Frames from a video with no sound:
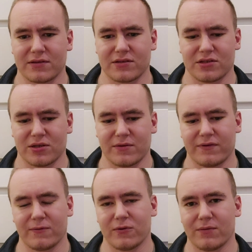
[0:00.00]
Some of
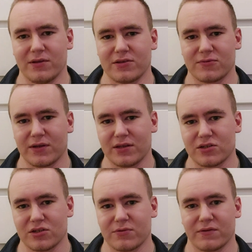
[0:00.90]
it would have been
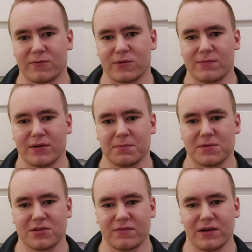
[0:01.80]
Swedish, some of it would have been
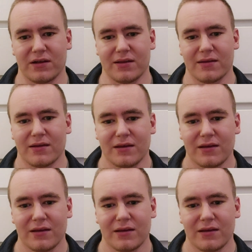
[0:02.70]
civilian.